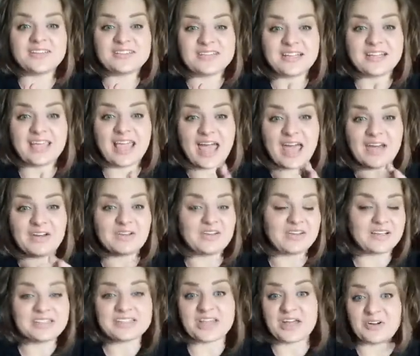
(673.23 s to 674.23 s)
and cattle,
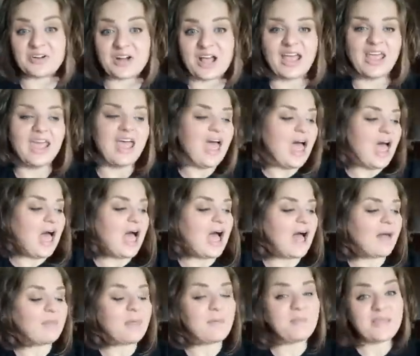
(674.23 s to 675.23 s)
etc.,
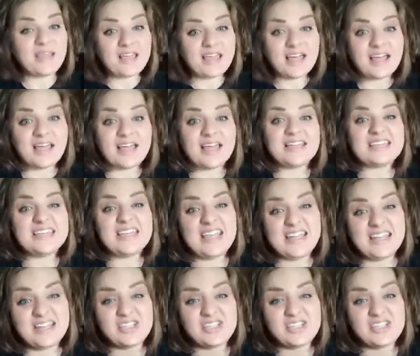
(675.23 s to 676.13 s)
because it is